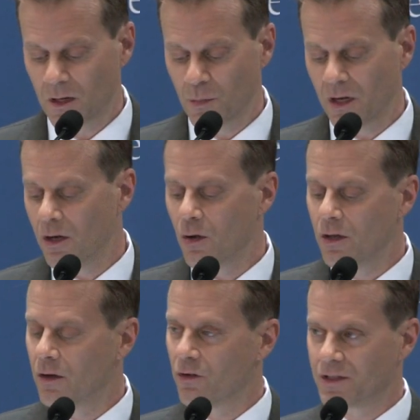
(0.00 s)
But in no
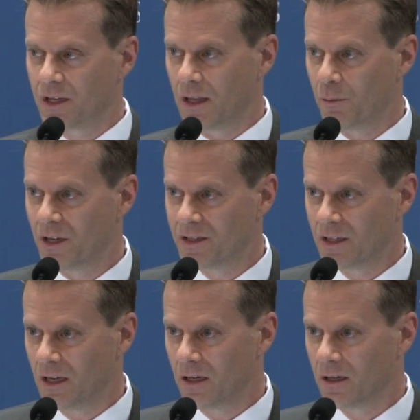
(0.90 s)
universe can they be
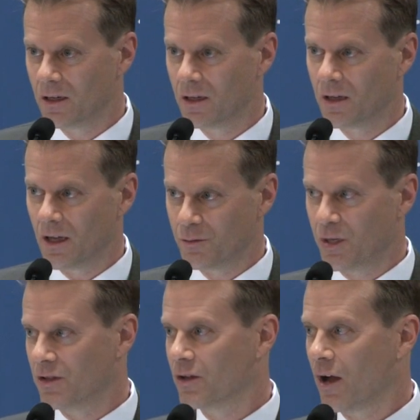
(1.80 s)
seen as
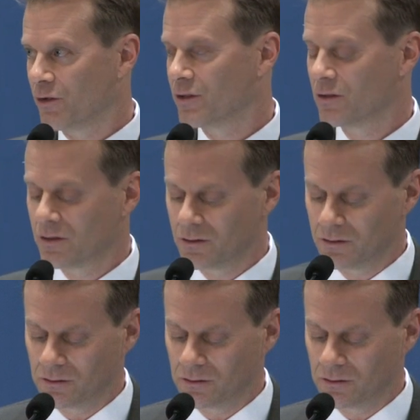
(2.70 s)
peace officers.